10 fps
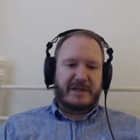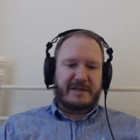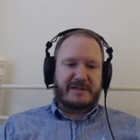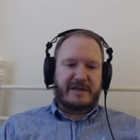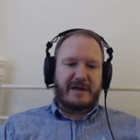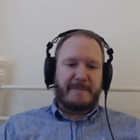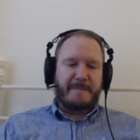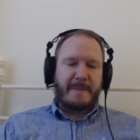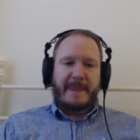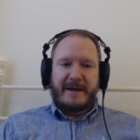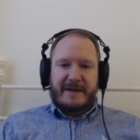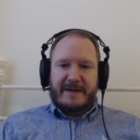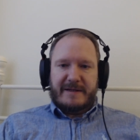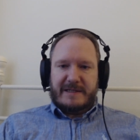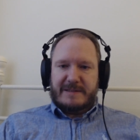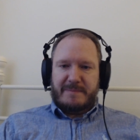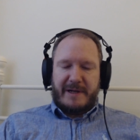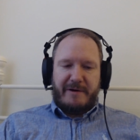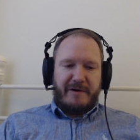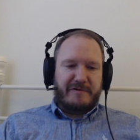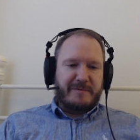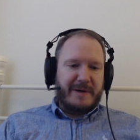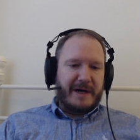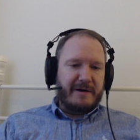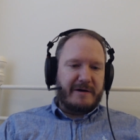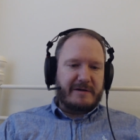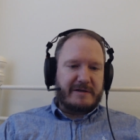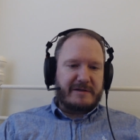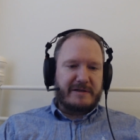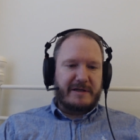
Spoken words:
that's a player after my heart.